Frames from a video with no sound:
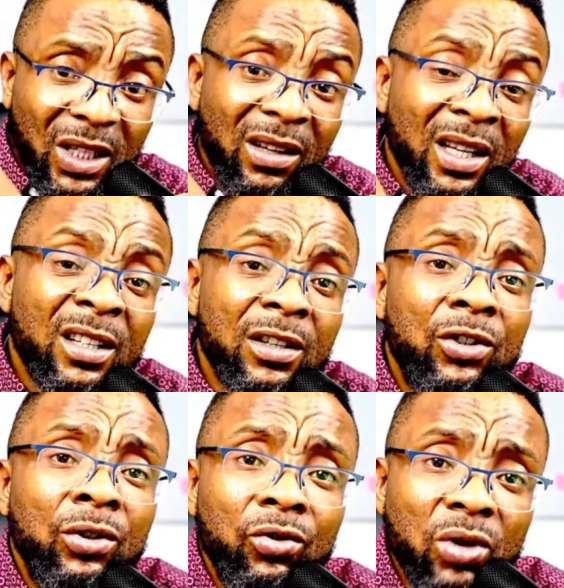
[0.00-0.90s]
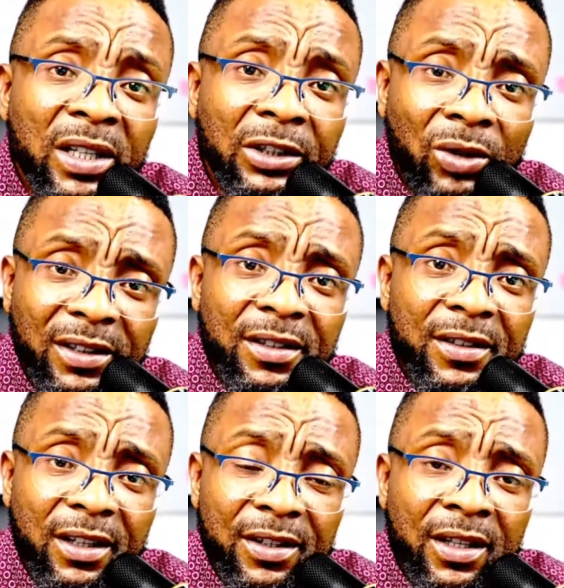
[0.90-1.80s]
June
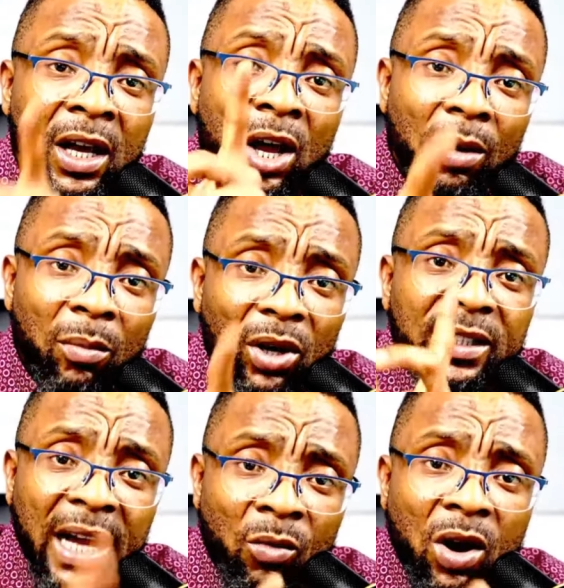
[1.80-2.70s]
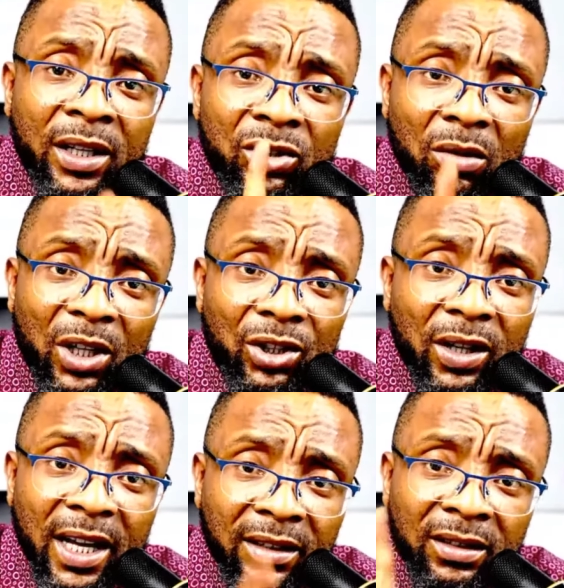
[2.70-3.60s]
2026. But they are working to make sure that
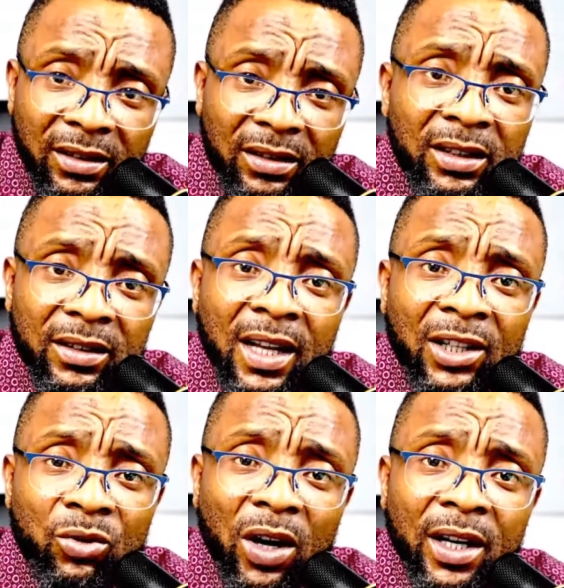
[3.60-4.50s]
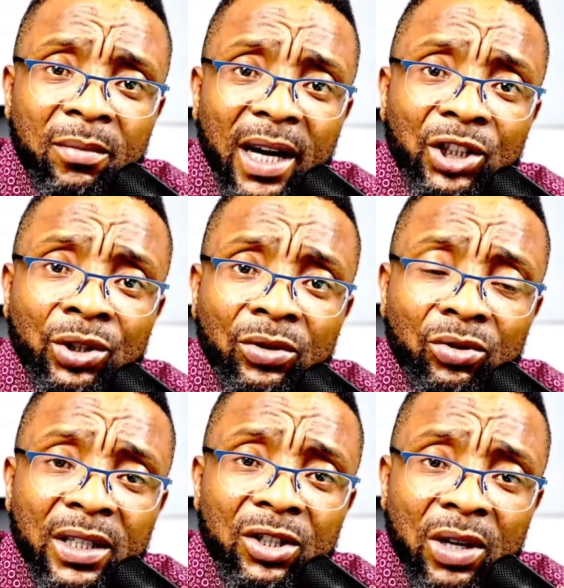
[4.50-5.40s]
it starts working by June
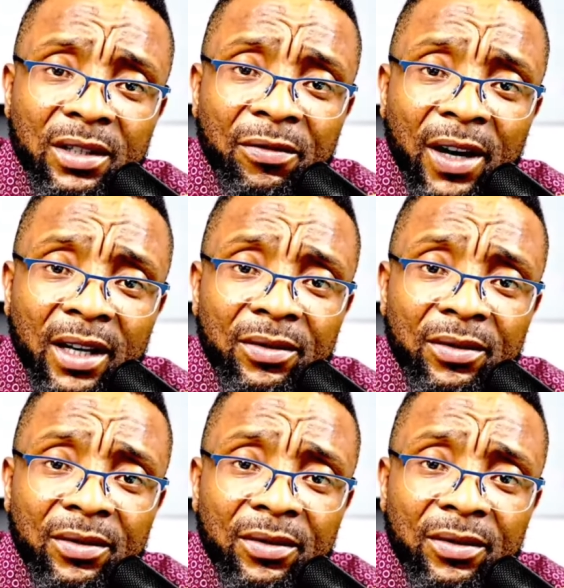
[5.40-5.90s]
2025.